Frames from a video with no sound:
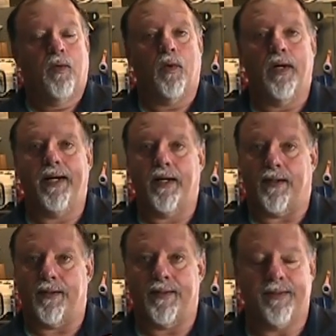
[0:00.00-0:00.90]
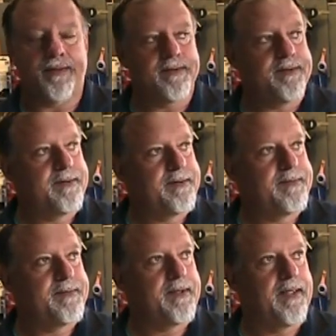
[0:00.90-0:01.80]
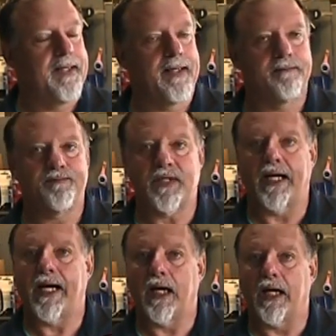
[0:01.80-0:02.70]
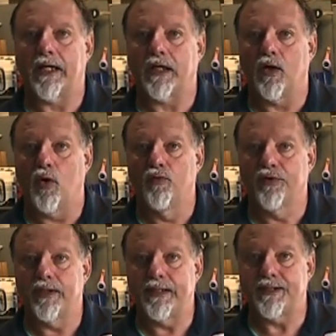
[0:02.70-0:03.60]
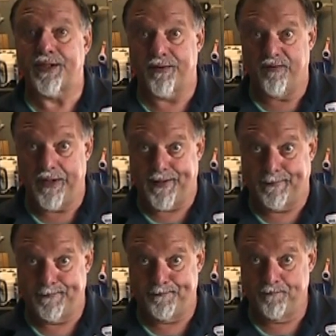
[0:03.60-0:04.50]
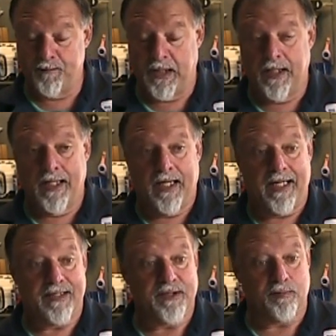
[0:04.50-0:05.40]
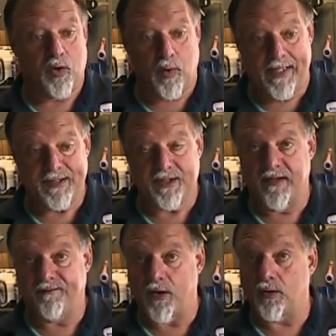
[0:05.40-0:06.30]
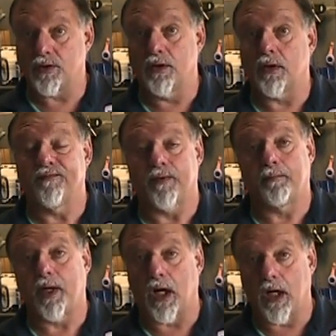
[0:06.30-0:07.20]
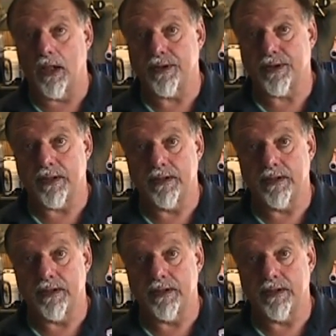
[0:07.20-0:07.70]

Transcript: Well, um, I got a lot to go over in this here vid had some questions, folks looking for parts,